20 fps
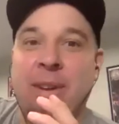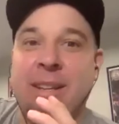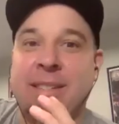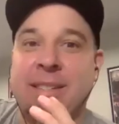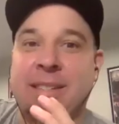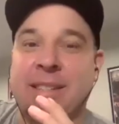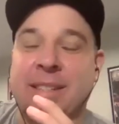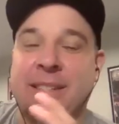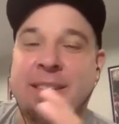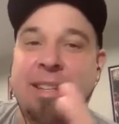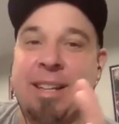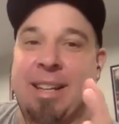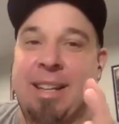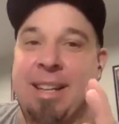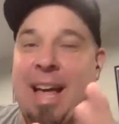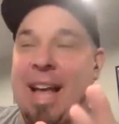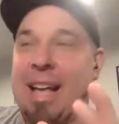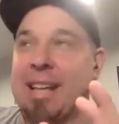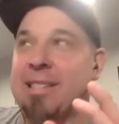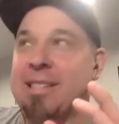is this
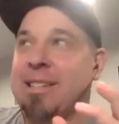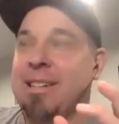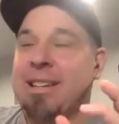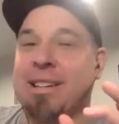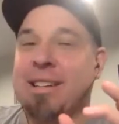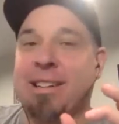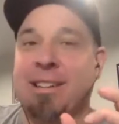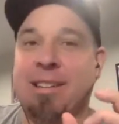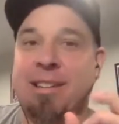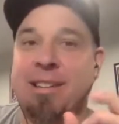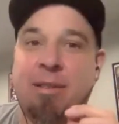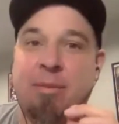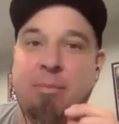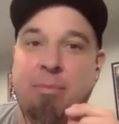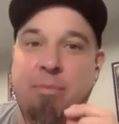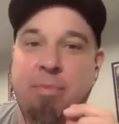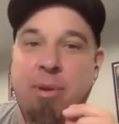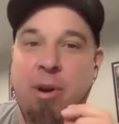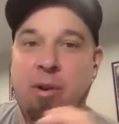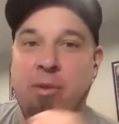classic
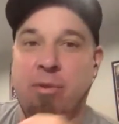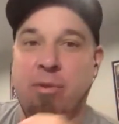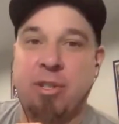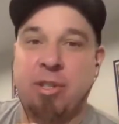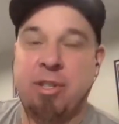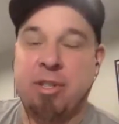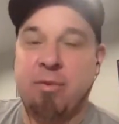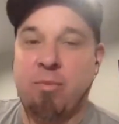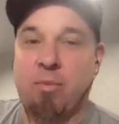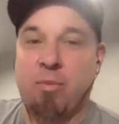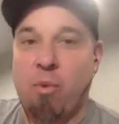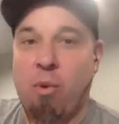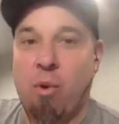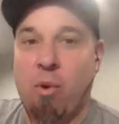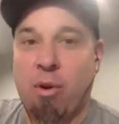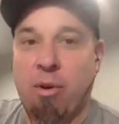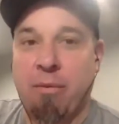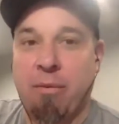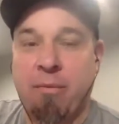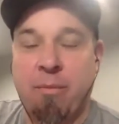
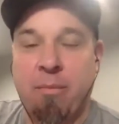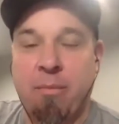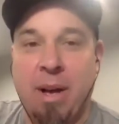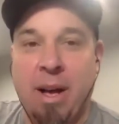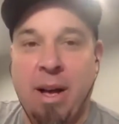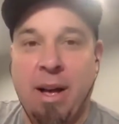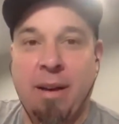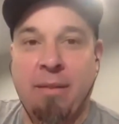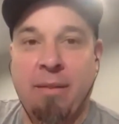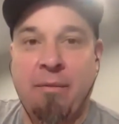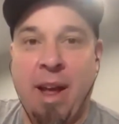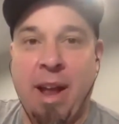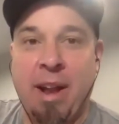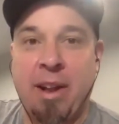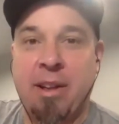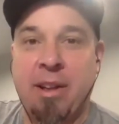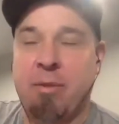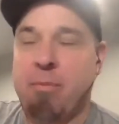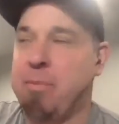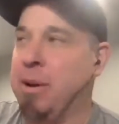post-war uh,
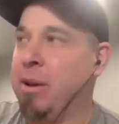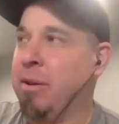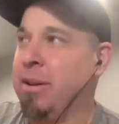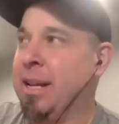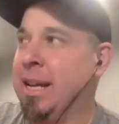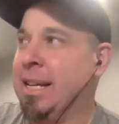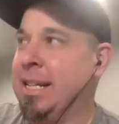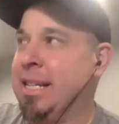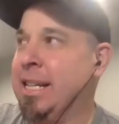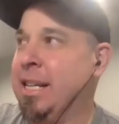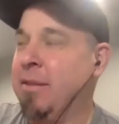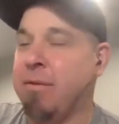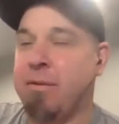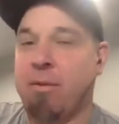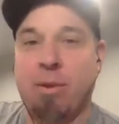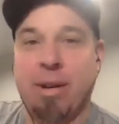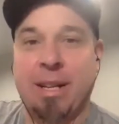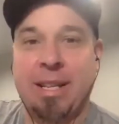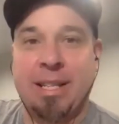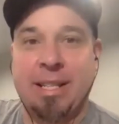venue built in
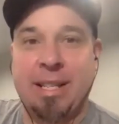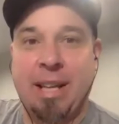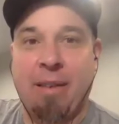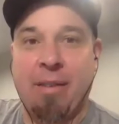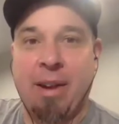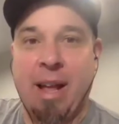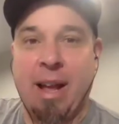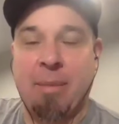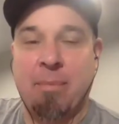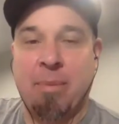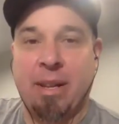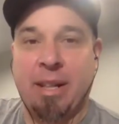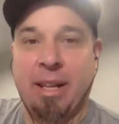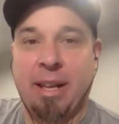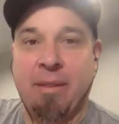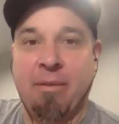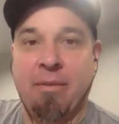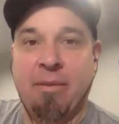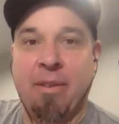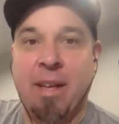1947, I
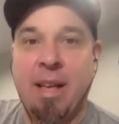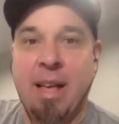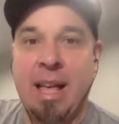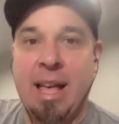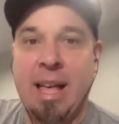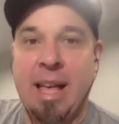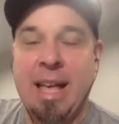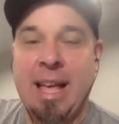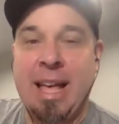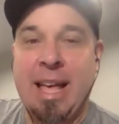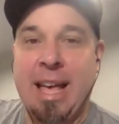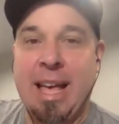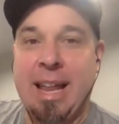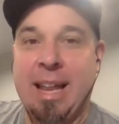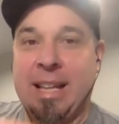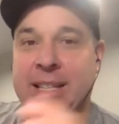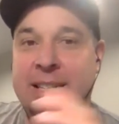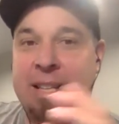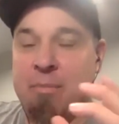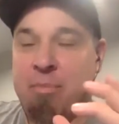believe. It
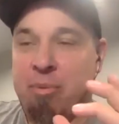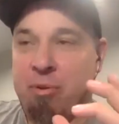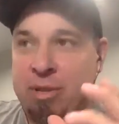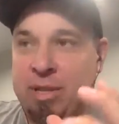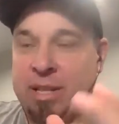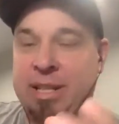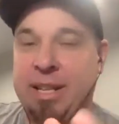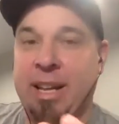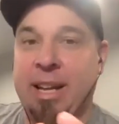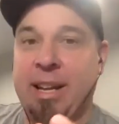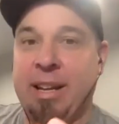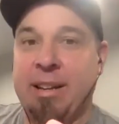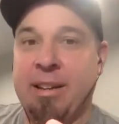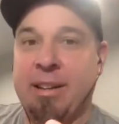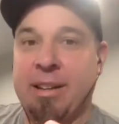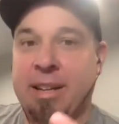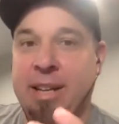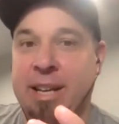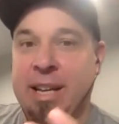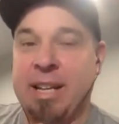is in pristine
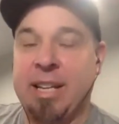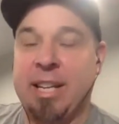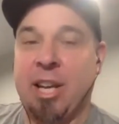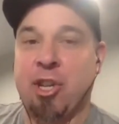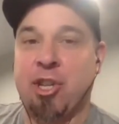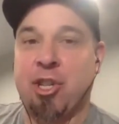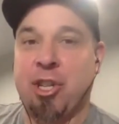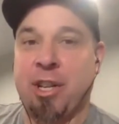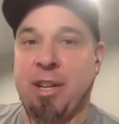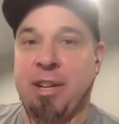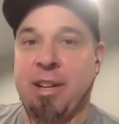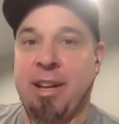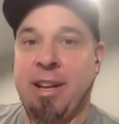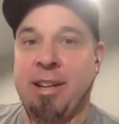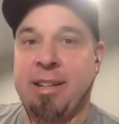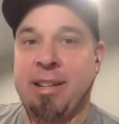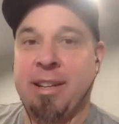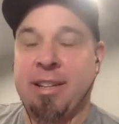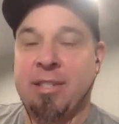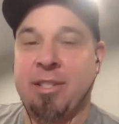condition.
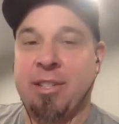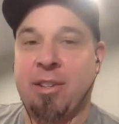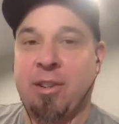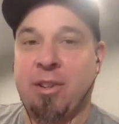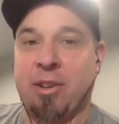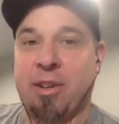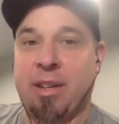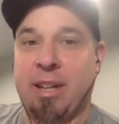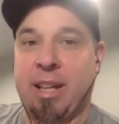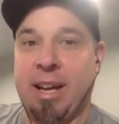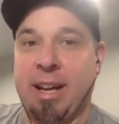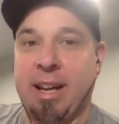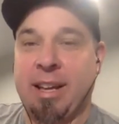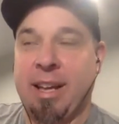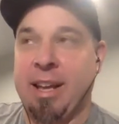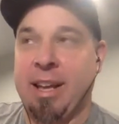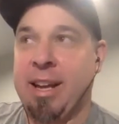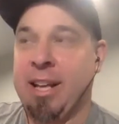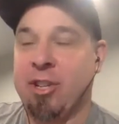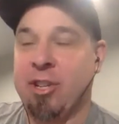It doesn't look like
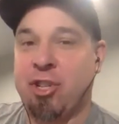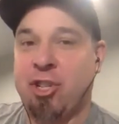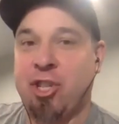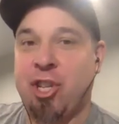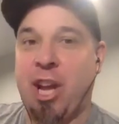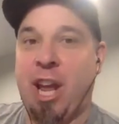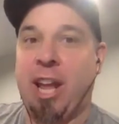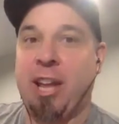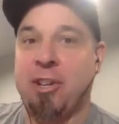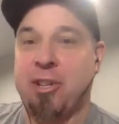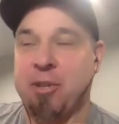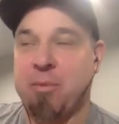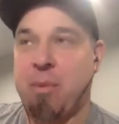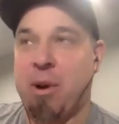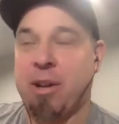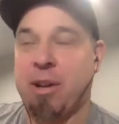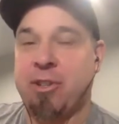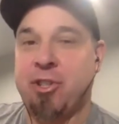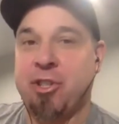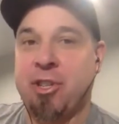right. it has changed
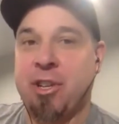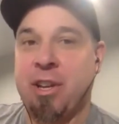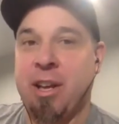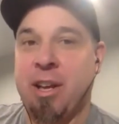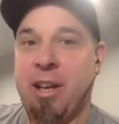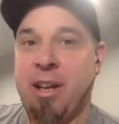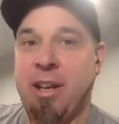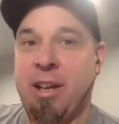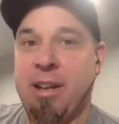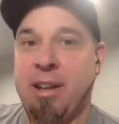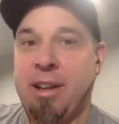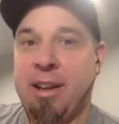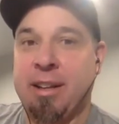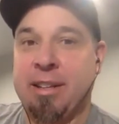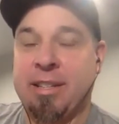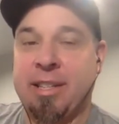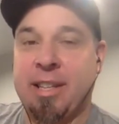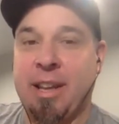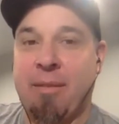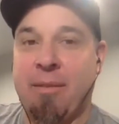much
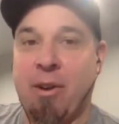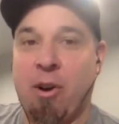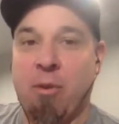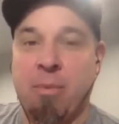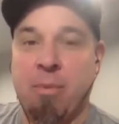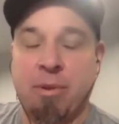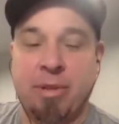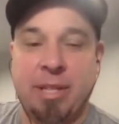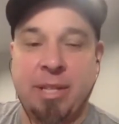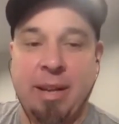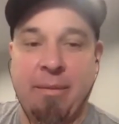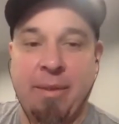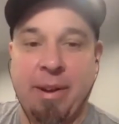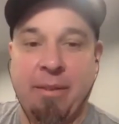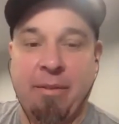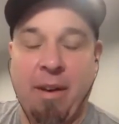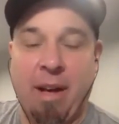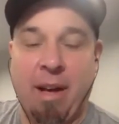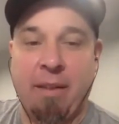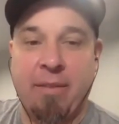in seven, almost
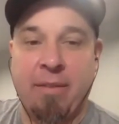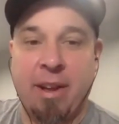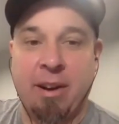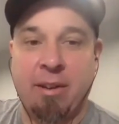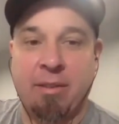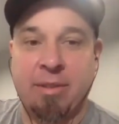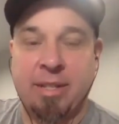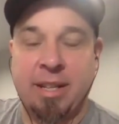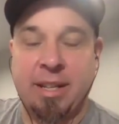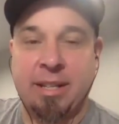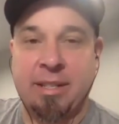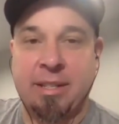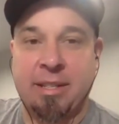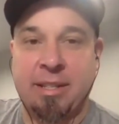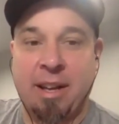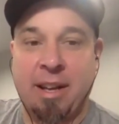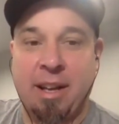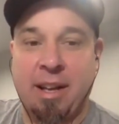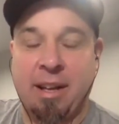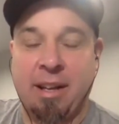75 years. It's
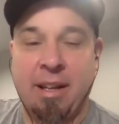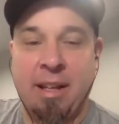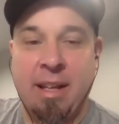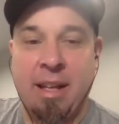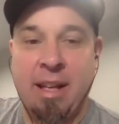uh,